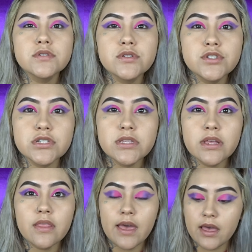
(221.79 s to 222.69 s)
So just
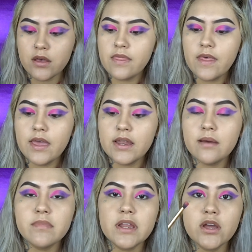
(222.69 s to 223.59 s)
like that, and then
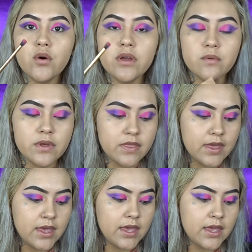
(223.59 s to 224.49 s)
I'm gonna go in with
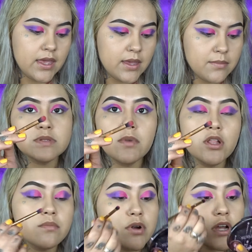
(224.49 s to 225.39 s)
a
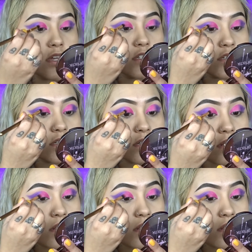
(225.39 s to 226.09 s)
smaller brush,